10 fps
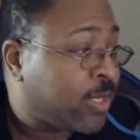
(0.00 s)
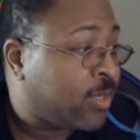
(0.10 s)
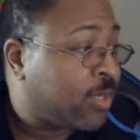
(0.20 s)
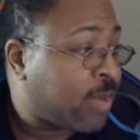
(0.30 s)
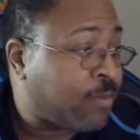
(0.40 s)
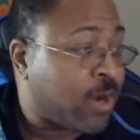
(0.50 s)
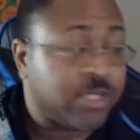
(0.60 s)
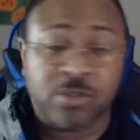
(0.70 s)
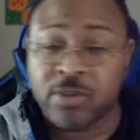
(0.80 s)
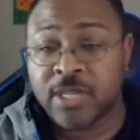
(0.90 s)
they brought
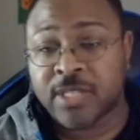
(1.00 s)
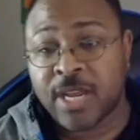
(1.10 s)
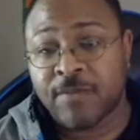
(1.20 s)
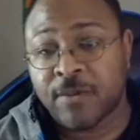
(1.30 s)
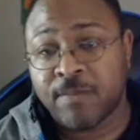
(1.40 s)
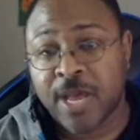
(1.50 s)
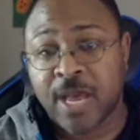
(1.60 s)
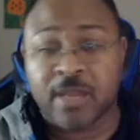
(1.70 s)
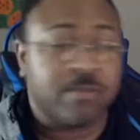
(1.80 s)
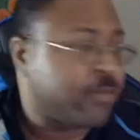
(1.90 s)
Julian Stanford
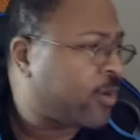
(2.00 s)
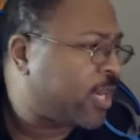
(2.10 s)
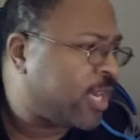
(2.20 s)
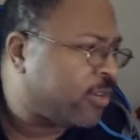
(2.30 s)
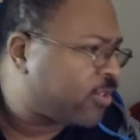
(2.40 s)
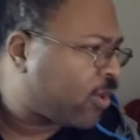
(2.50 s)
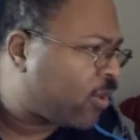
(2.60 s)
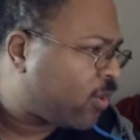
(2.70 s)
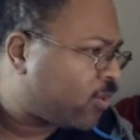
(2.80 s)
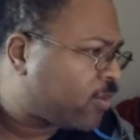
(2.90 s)
back, 30 years
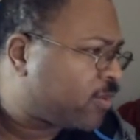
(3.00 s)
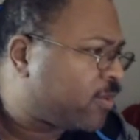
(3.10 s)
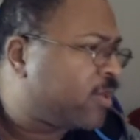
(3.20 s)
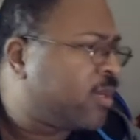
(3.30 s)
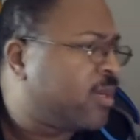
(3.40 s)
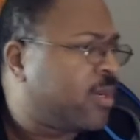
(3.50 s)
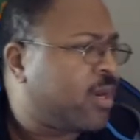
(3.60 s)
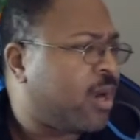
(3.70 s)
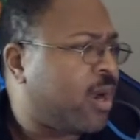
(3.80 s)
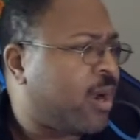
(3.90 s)
old.
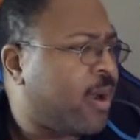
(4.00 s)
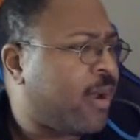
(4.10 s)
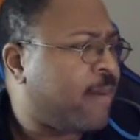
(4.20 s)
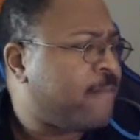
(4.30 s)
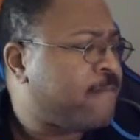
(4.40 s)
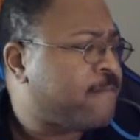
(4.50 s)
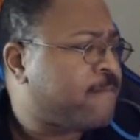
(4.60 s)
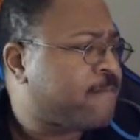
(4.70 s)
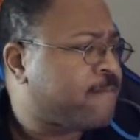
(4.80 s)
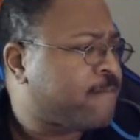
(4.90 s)
I
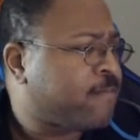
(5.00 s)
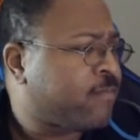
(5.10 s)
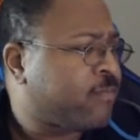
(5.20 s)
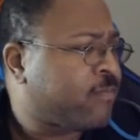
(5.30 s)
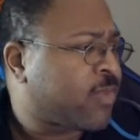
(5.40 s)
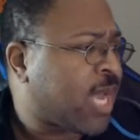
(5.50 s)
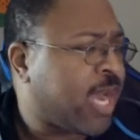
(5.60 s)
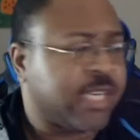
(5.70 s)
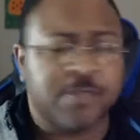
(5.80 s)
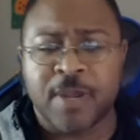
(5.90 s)

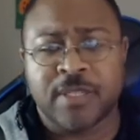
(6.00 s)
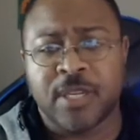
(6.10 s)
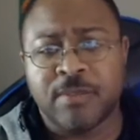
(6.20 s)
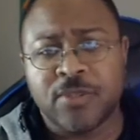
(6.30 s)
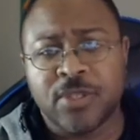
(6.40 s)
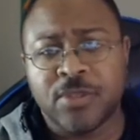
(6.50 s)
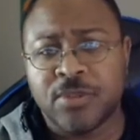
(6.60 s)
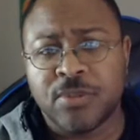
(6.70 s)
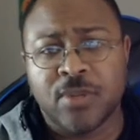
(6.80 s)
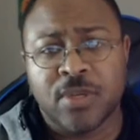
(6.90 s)
expect him
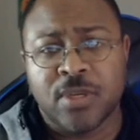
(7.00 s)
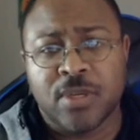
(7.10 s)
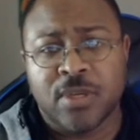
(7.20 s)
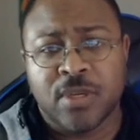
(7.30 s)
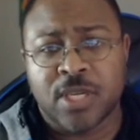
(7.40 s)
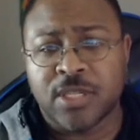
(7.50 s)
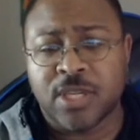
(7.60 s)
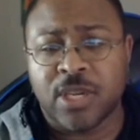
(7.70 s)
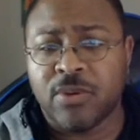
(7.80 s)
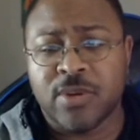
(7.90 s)
to
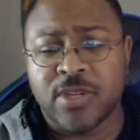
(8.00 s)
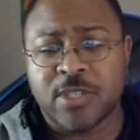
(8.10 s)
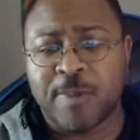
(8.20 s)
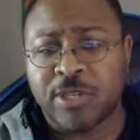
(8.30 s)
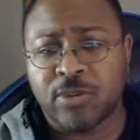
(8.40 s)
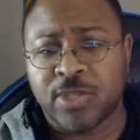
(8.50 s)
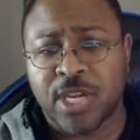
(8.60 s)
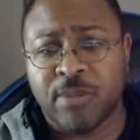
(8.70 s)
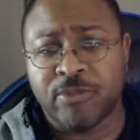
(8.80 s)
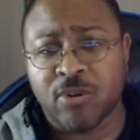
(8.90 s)
continue his special
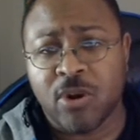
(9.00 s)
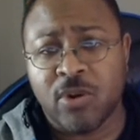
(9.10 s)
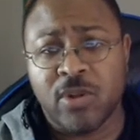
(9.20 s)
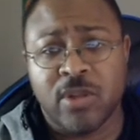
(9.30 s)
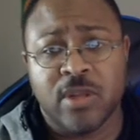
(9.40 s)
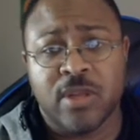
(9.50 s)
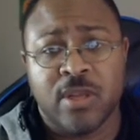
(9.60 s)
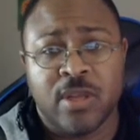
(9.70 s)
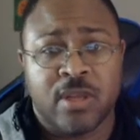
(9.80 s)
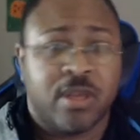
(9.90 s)
teams role.
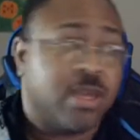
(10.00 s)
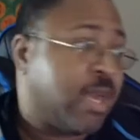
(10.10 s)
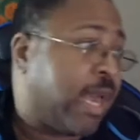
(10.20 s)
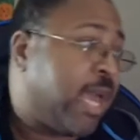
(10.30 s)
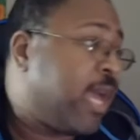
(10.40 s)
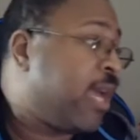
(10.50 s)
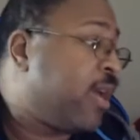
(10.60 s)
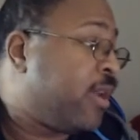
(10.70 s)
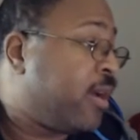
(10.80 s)
And,